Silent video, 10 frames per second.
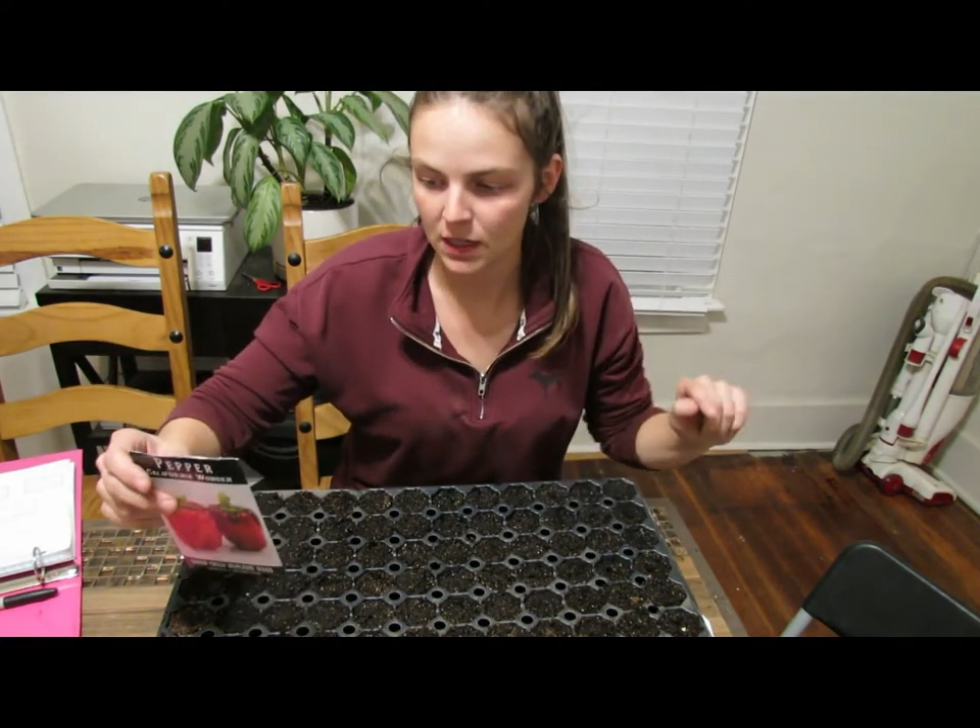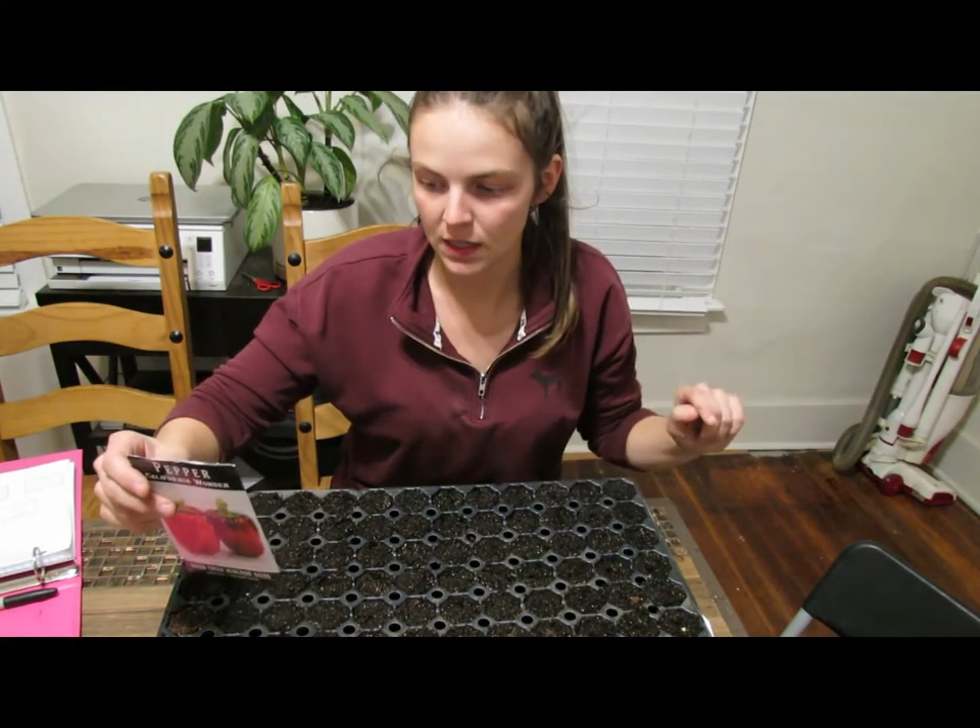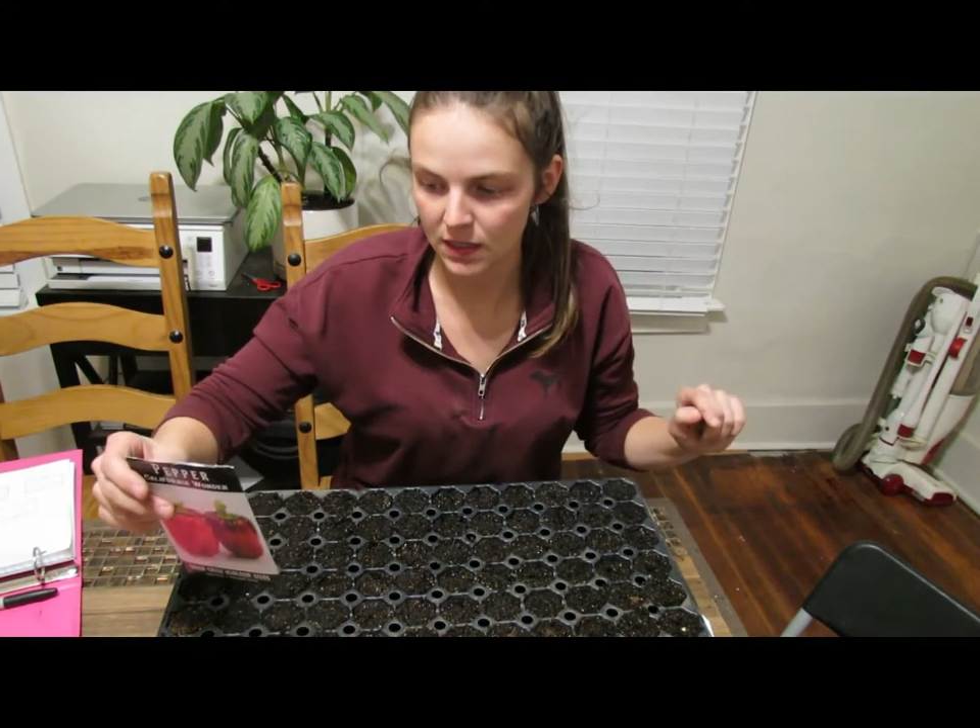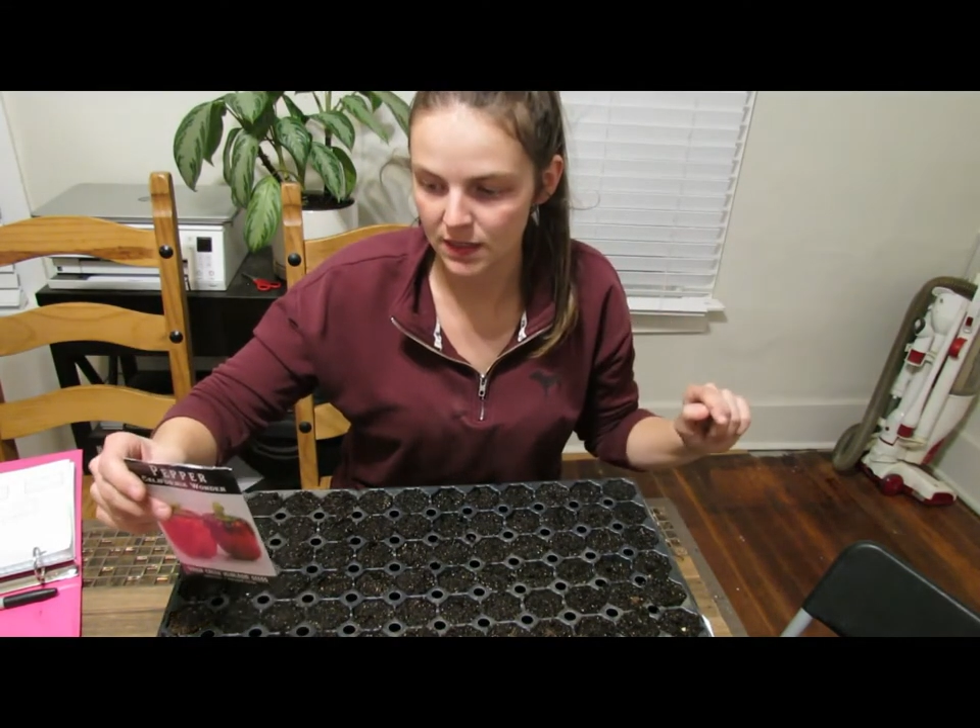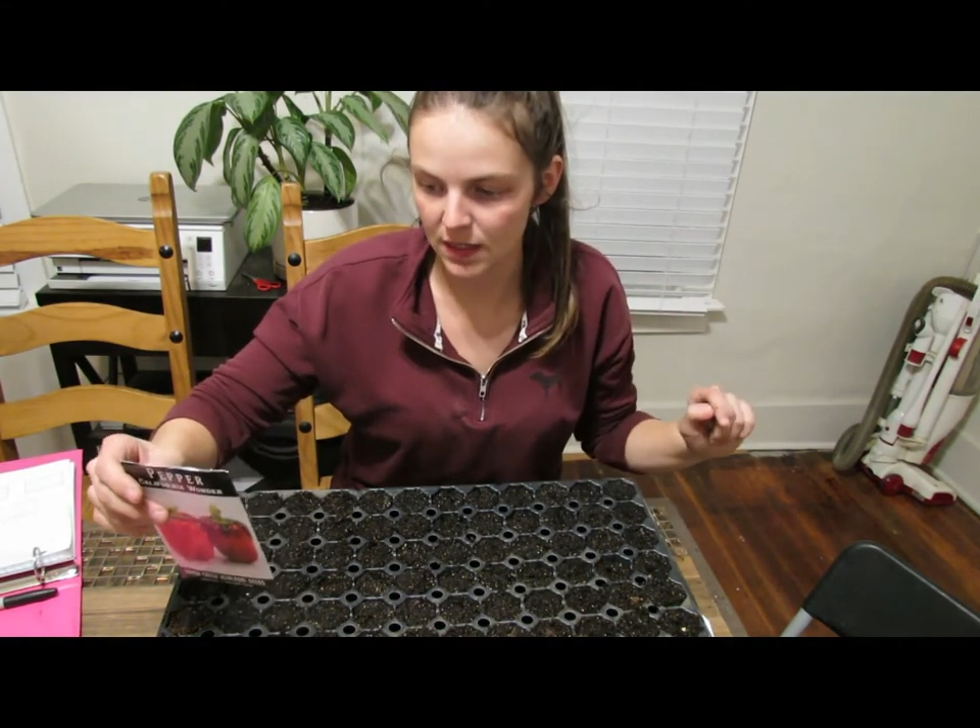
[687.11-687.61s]

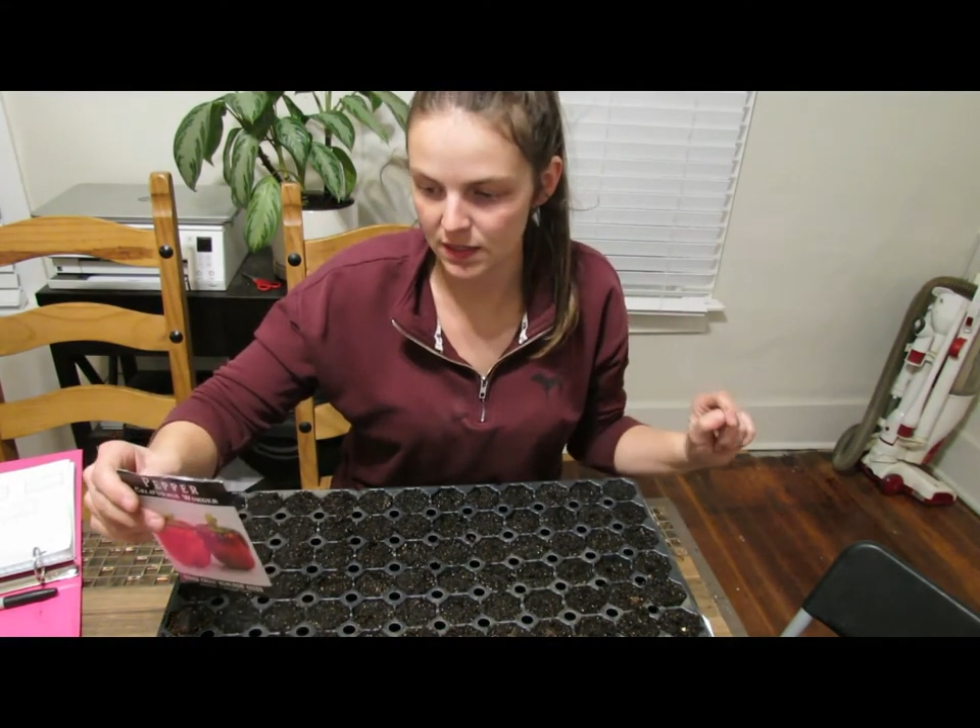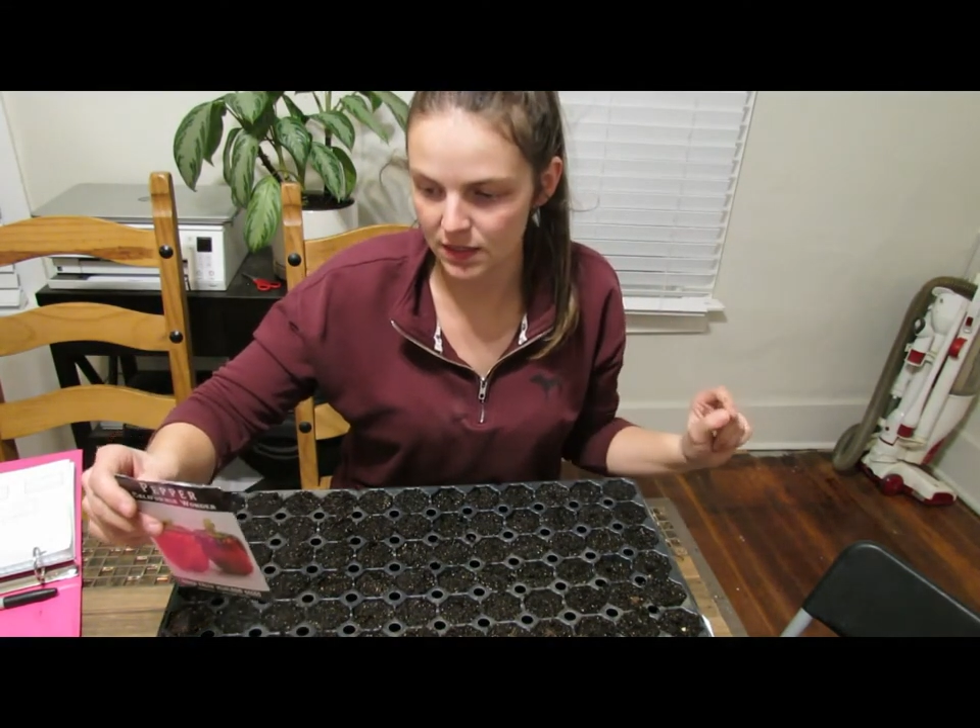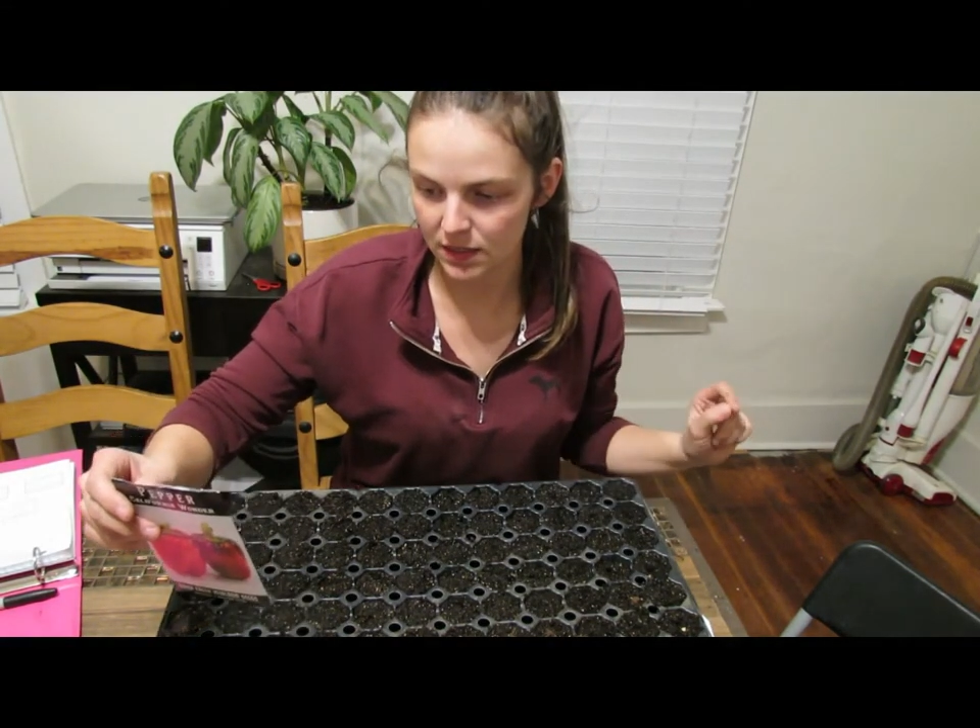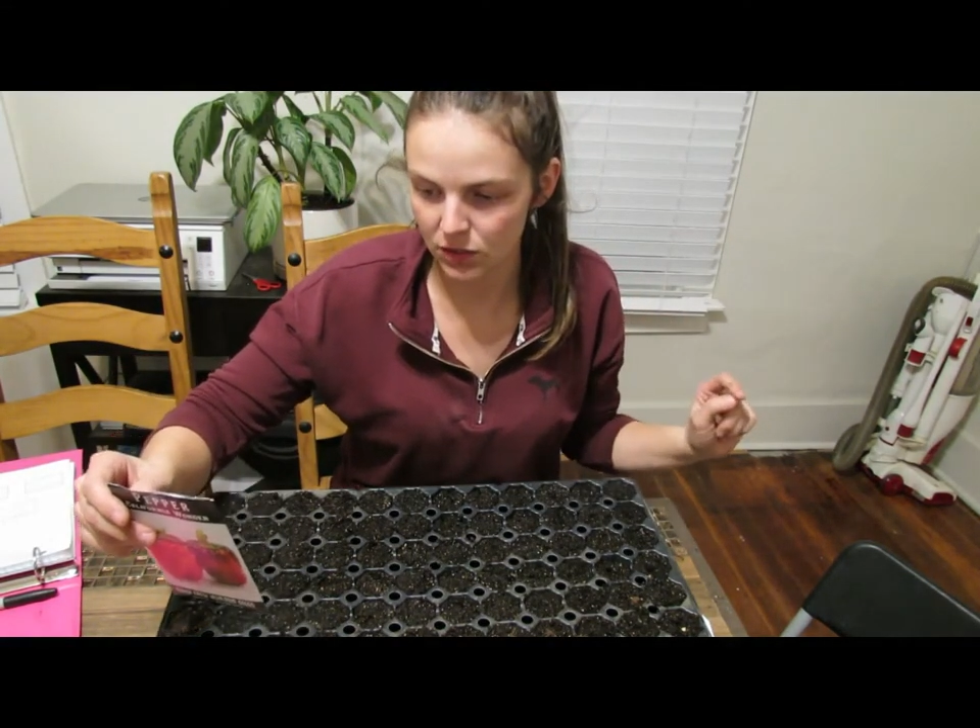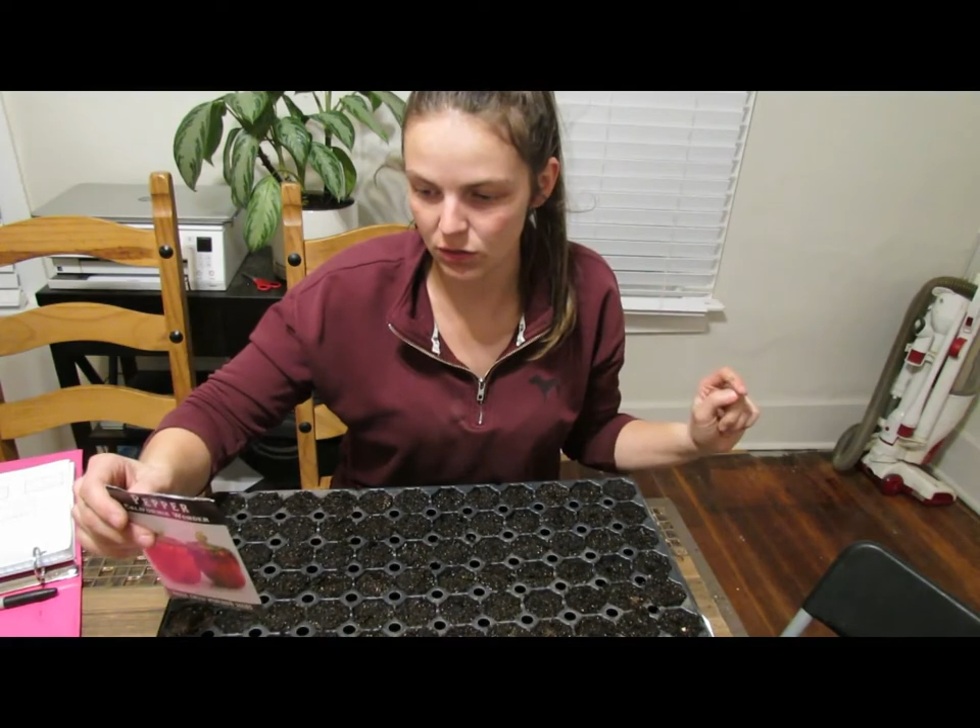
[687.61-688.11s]
it
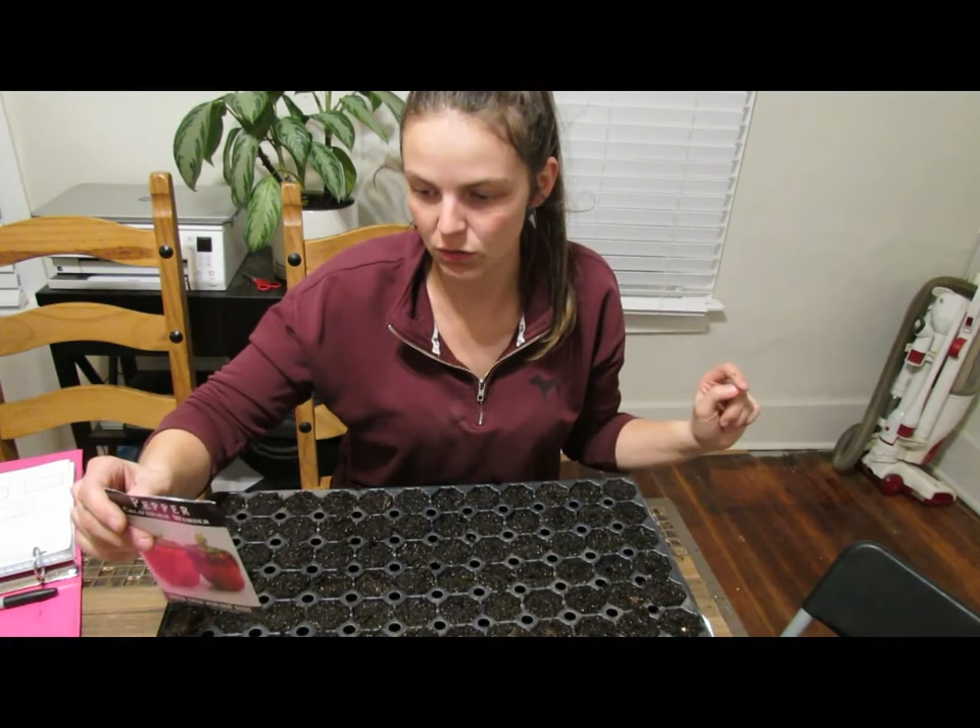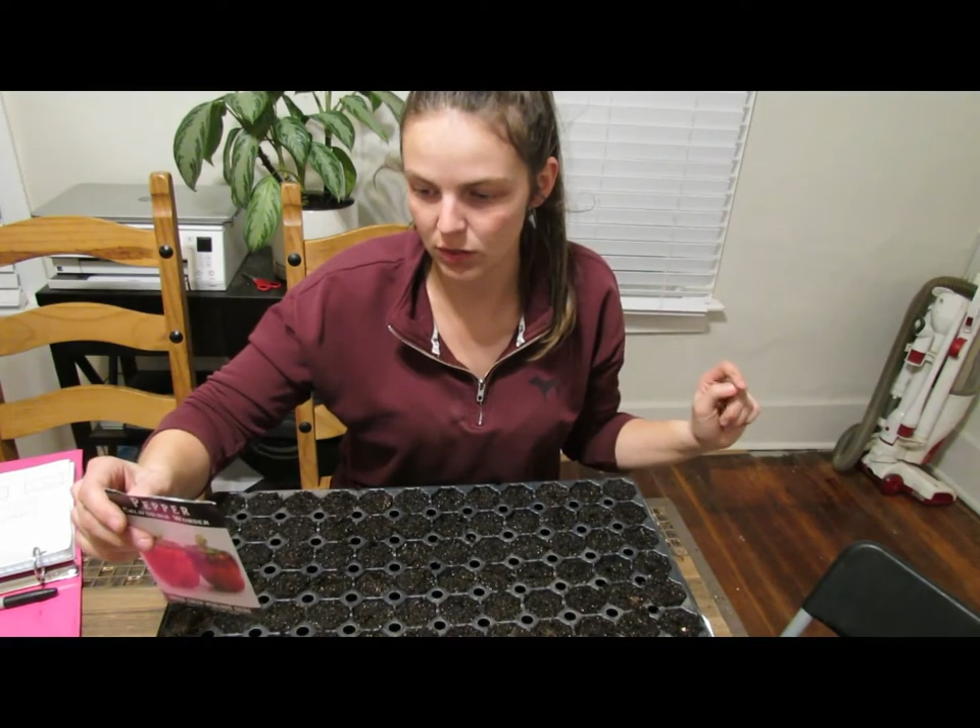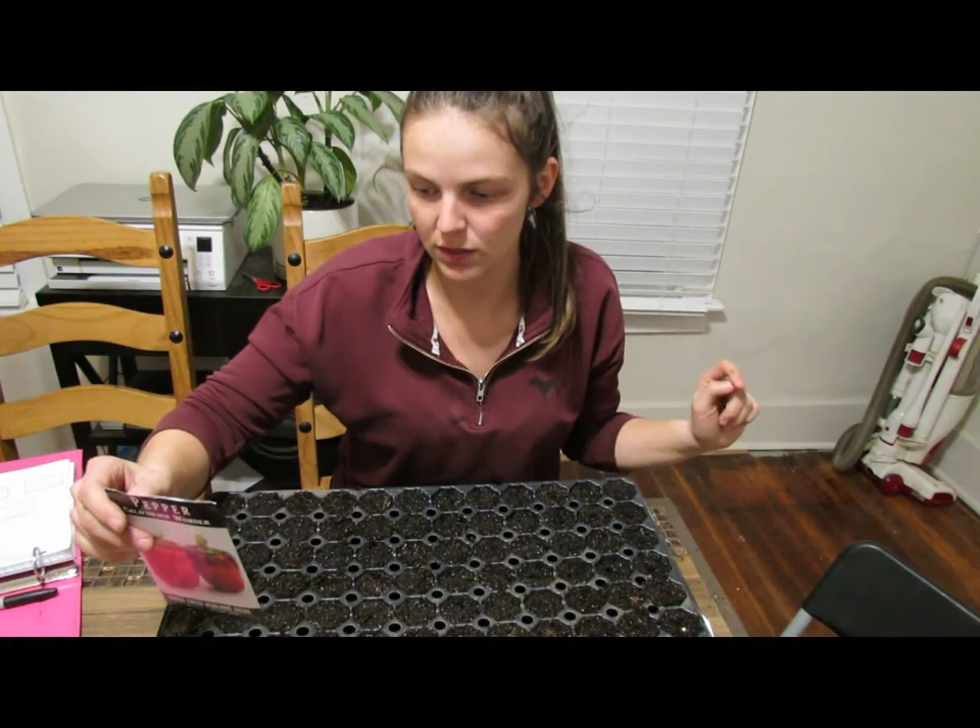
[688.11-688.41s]
says to